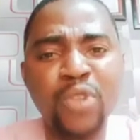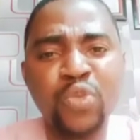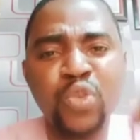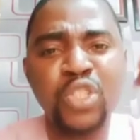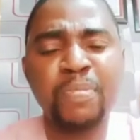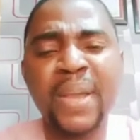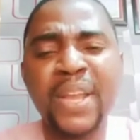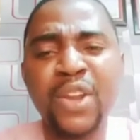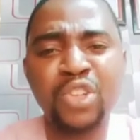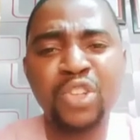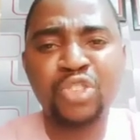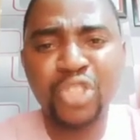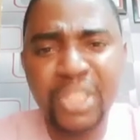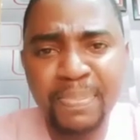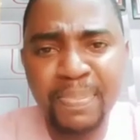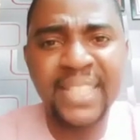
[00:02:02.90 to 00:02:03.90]
we spend on
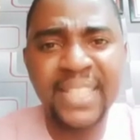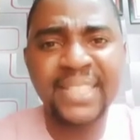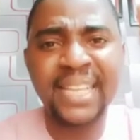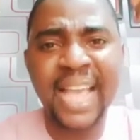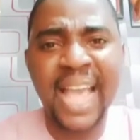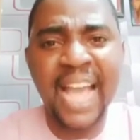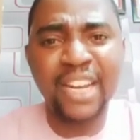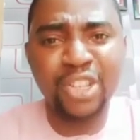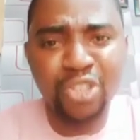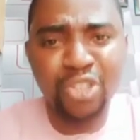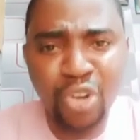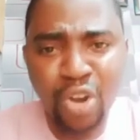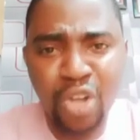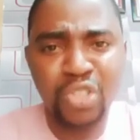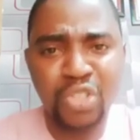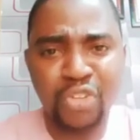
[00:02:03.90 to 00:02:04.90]
treatment and
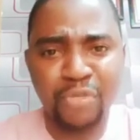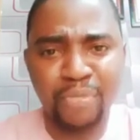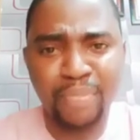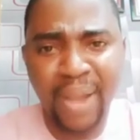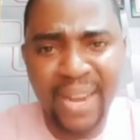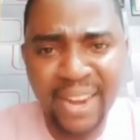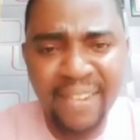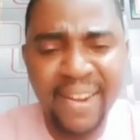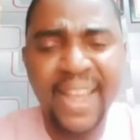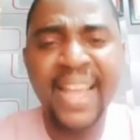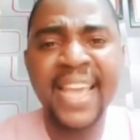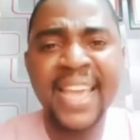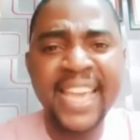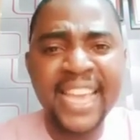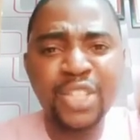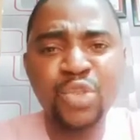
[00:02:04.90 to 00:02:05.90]
drugs of malaria
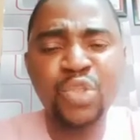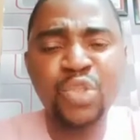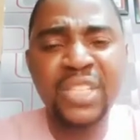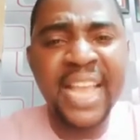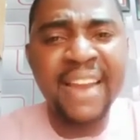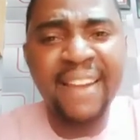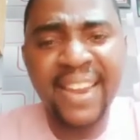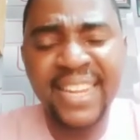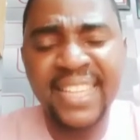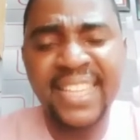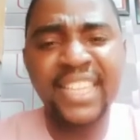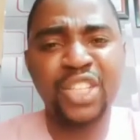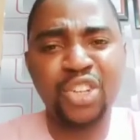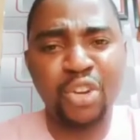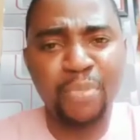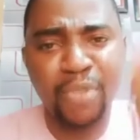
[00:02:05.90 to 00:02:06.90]
into the
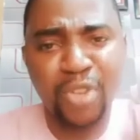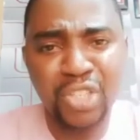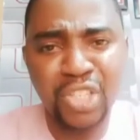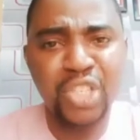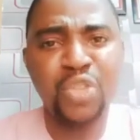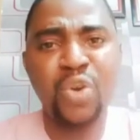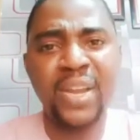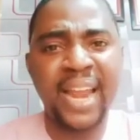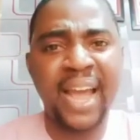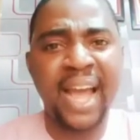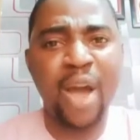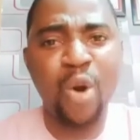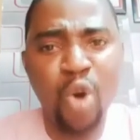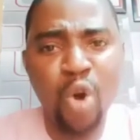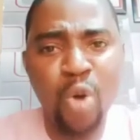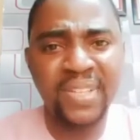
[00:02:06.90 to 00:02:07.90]
eradication of mosquito in
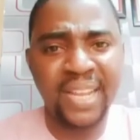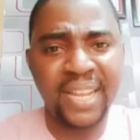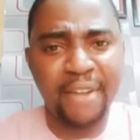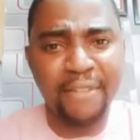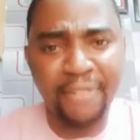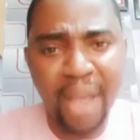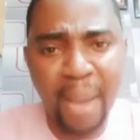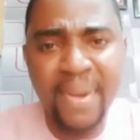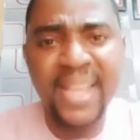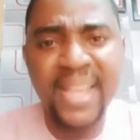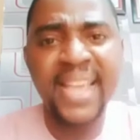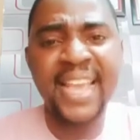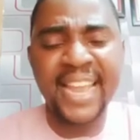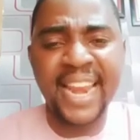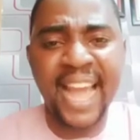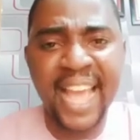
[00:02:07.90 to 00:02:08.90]
our homes, in our family,
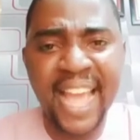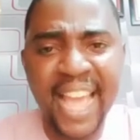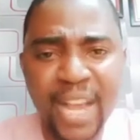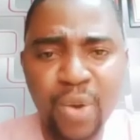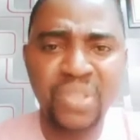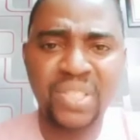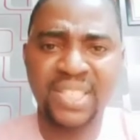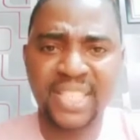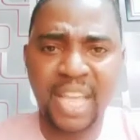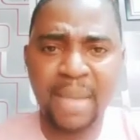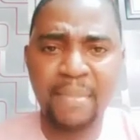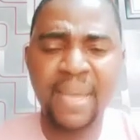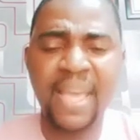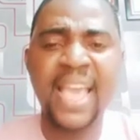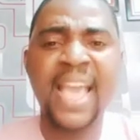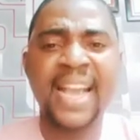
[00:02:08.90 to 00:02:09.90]
in our
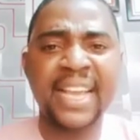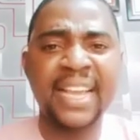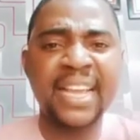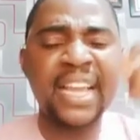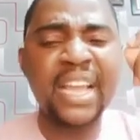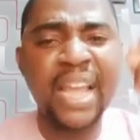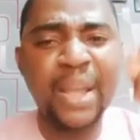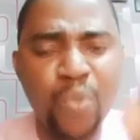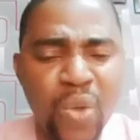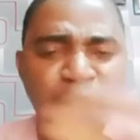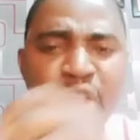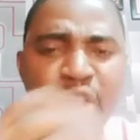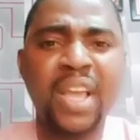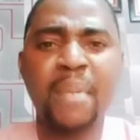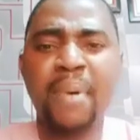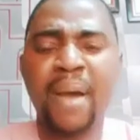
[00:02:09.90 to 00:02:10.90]
ecosystem? We
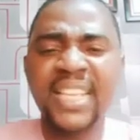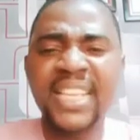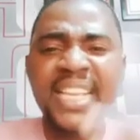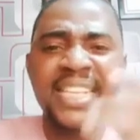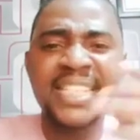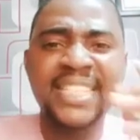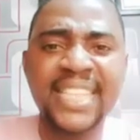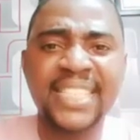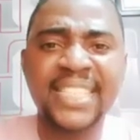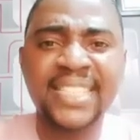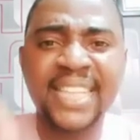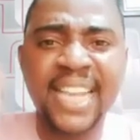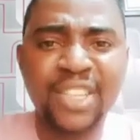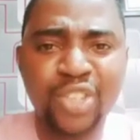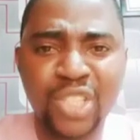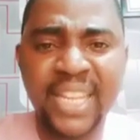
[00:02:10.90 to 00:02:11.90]
talk about
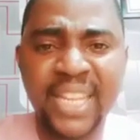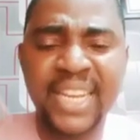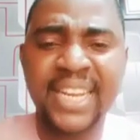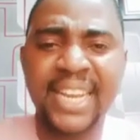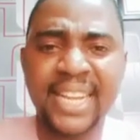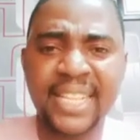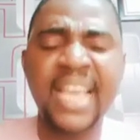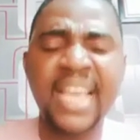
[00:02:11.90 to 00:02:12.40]
insecticide-treated net.